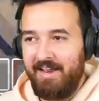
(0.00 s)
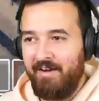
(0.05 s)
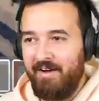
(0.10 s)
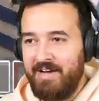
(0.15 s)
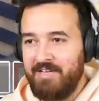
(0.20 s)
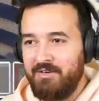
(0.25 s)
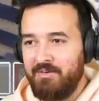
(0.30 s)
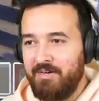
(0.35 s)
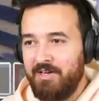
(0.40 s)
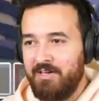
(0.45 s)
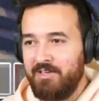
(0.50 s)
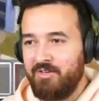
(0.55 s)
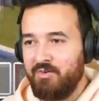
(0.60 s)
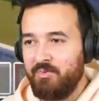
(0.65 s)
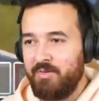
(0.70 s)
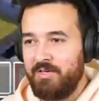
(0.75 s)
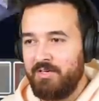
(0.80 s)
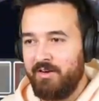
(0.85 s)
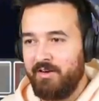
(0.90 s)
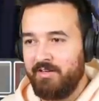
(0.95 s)
Now I do want to do
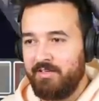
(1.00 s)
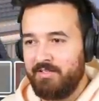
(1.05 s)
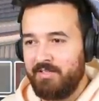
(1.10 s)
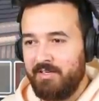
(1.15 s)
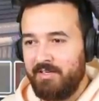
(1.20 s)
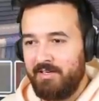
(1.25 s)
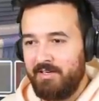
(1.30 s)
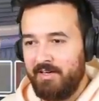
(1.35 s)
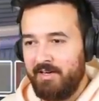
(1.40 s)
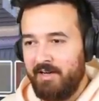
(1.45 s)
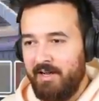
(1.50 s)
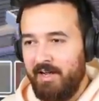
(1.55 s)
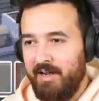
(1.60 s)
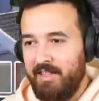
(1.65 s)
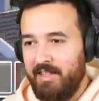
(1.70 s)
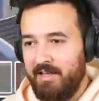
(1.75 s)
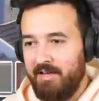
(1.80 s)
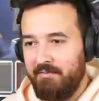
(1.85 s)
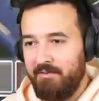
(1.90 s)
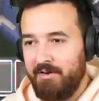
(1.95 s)
windows in here.
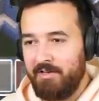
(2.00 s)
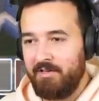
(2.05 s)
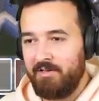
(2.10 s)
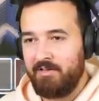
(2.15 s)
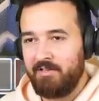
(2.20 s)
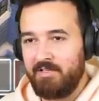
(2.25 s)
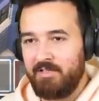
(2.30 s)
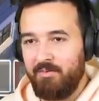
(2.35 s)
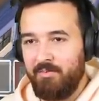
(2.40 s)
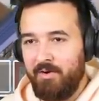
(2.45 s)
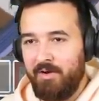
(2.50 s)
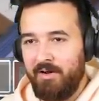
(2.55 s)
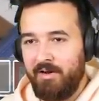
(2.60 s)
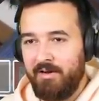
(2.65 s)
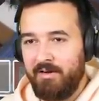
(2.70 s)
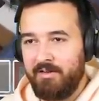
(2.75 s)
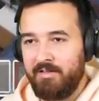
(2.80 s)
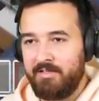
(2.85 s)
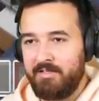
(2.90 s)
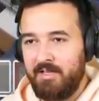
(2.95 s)
I think I want to use the
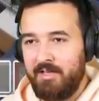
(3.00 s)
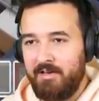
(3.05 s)
ones